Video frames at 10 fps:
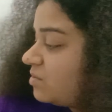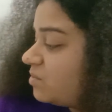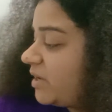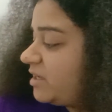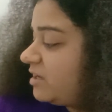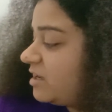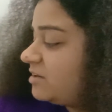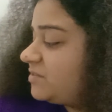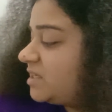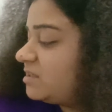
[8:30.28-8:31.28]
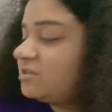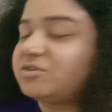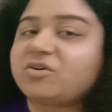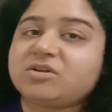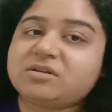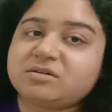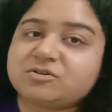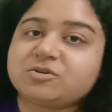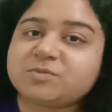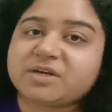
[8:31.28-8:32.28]
Why I have taken tall
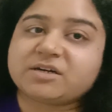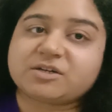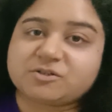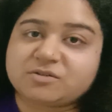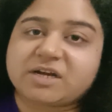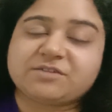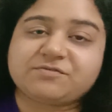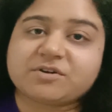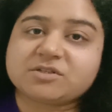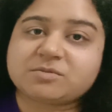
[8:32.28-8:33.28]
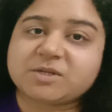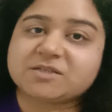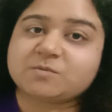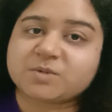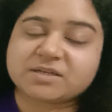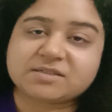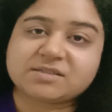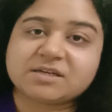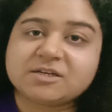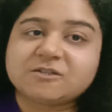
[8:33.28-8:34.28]
to at first place?
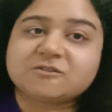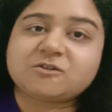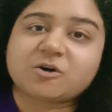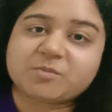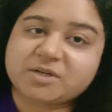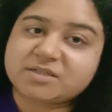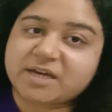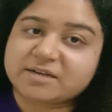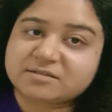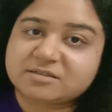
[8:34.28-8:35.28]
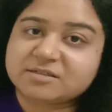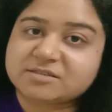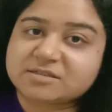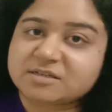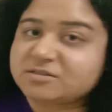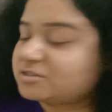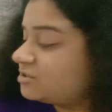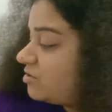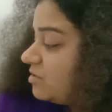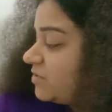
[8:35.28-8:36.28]
Because the dominant character is
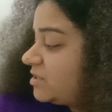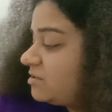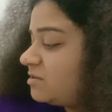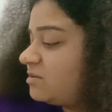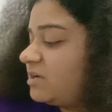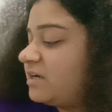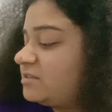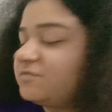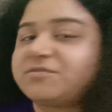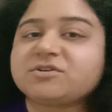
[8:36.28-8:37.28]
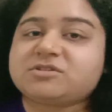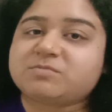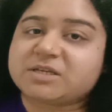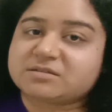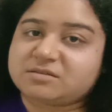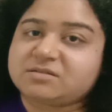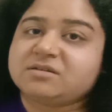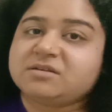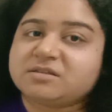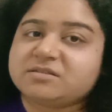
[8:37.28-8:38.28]
considered always at the first place.
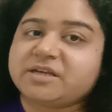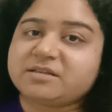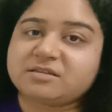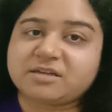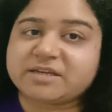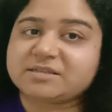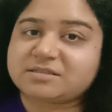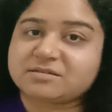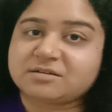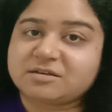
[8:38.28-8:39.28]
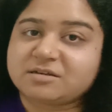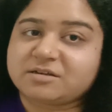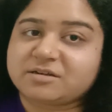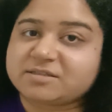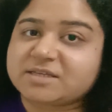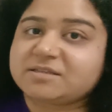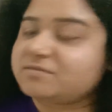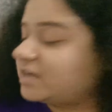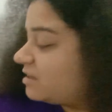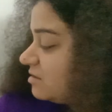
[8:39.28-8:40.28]
Then the next
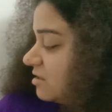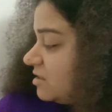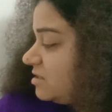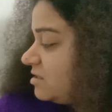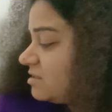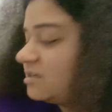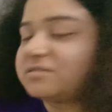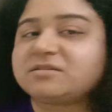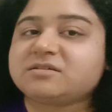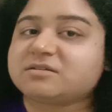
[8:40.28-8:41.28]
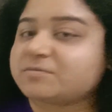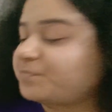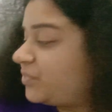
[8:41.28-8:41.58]
recessive character is considered.